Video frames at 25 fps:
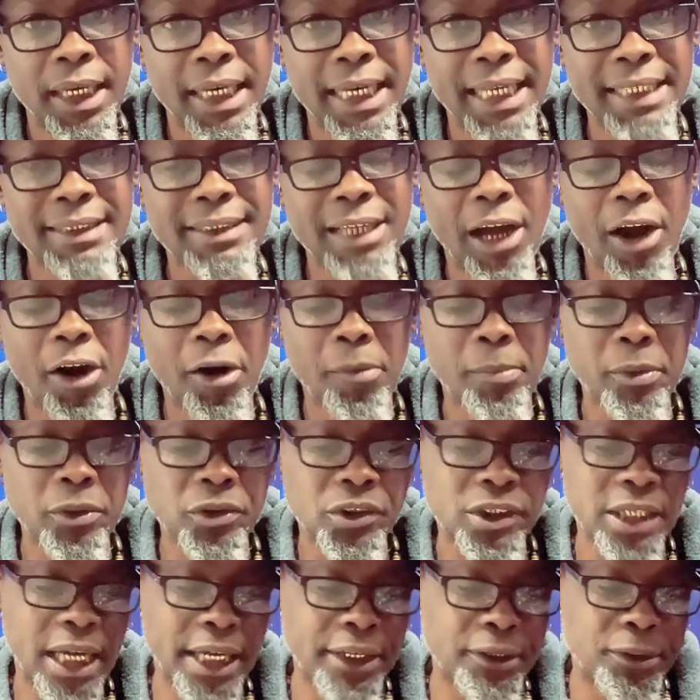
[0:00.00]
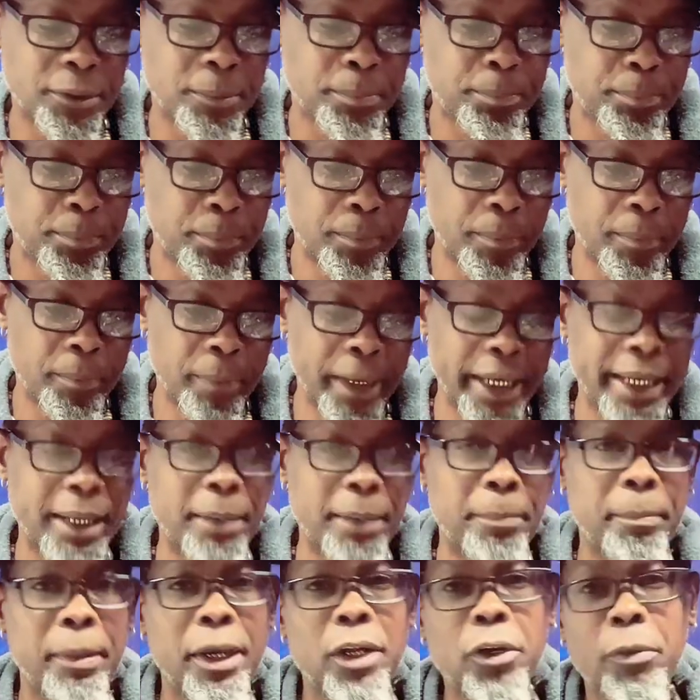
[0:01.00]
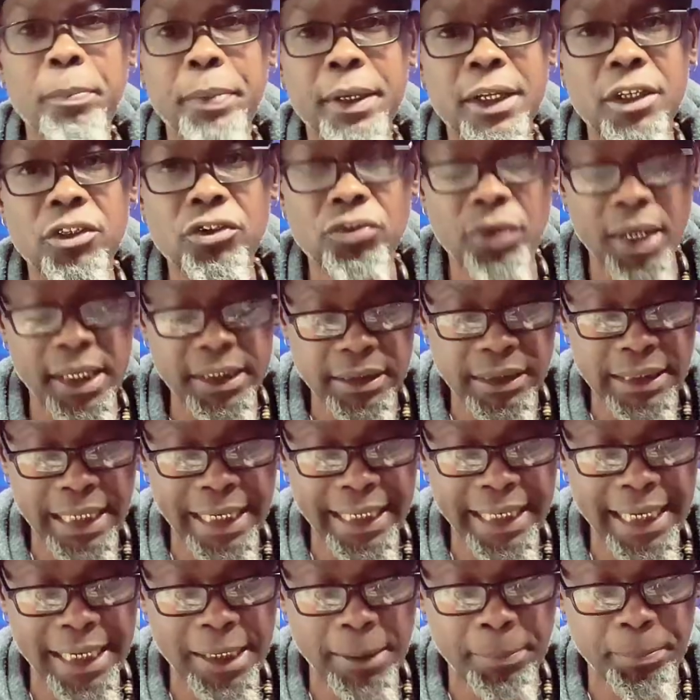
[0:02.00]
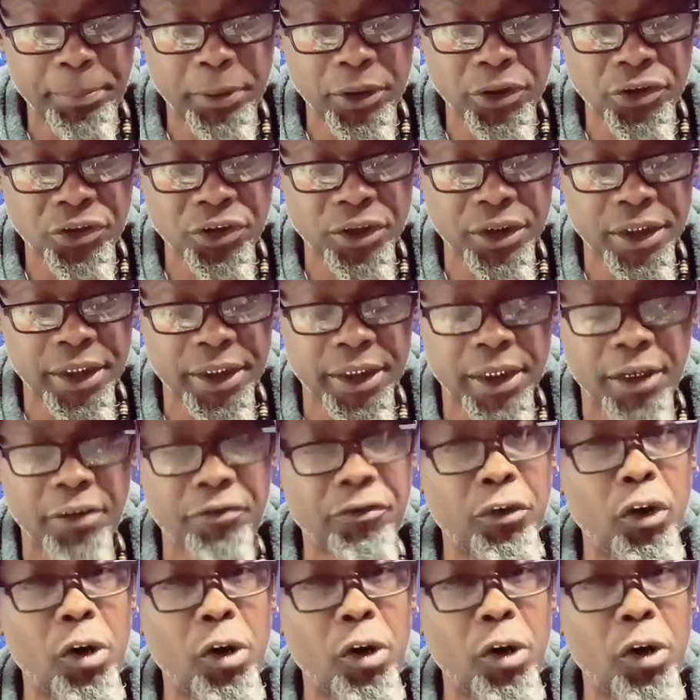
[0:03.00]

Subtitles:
And that's almost like you're making better penetration, like kind of push it in there.